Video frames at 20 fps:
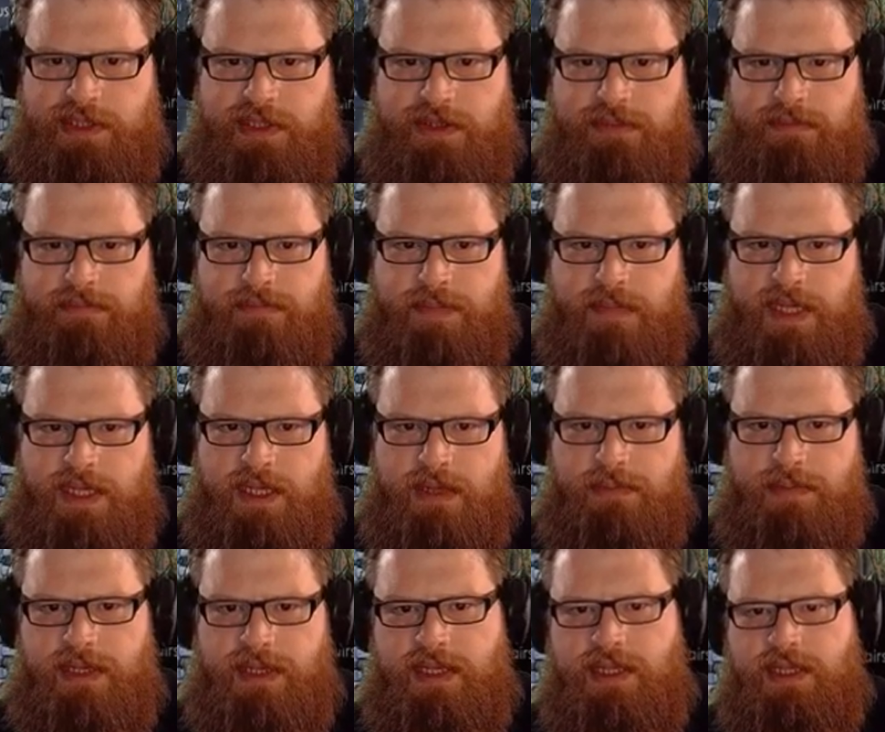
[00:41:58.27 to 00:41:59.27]

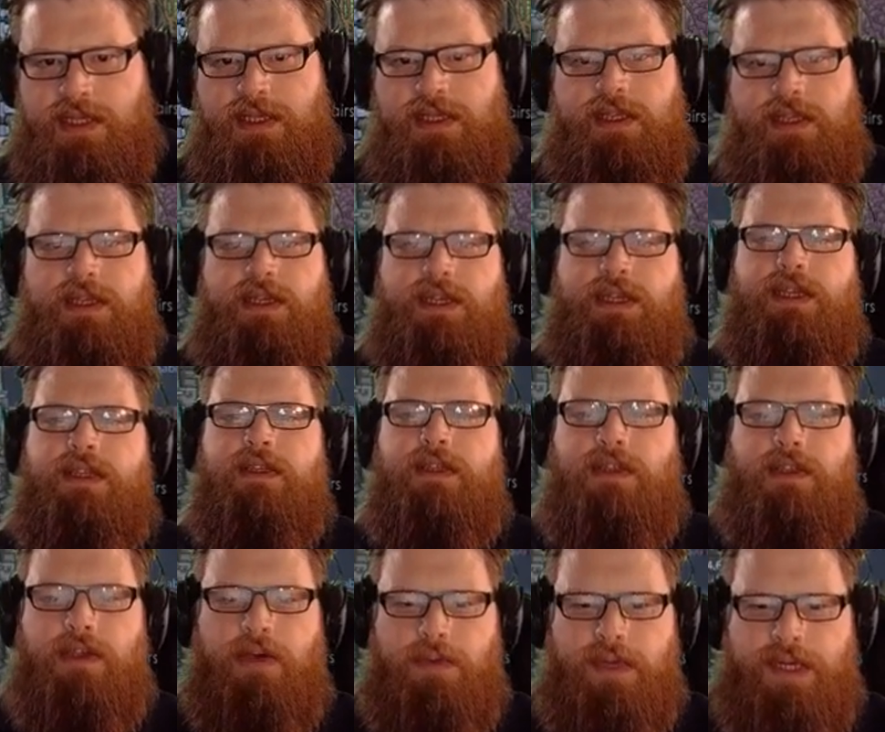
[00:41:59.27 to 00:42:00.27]
Maybe I can
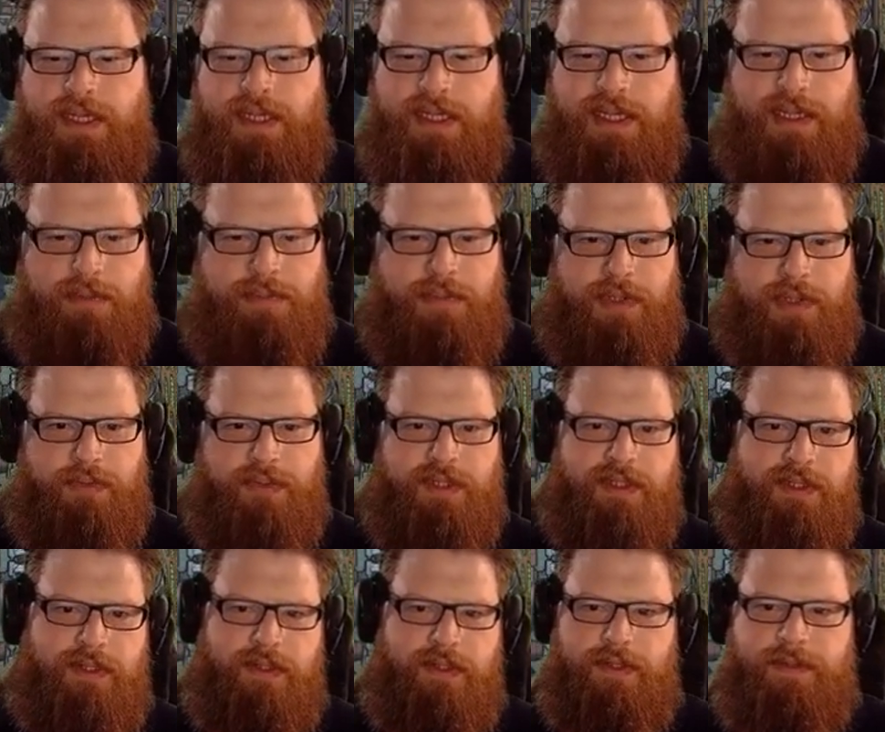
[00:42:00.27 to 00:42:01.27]
go in and get the
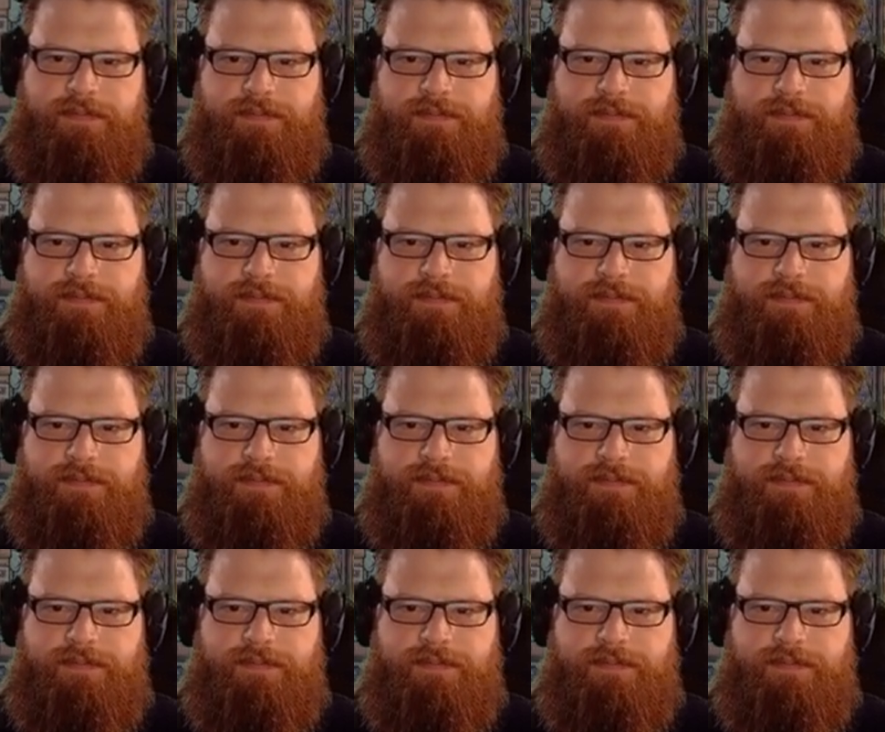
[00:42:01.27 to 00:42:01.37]
polluted dirt.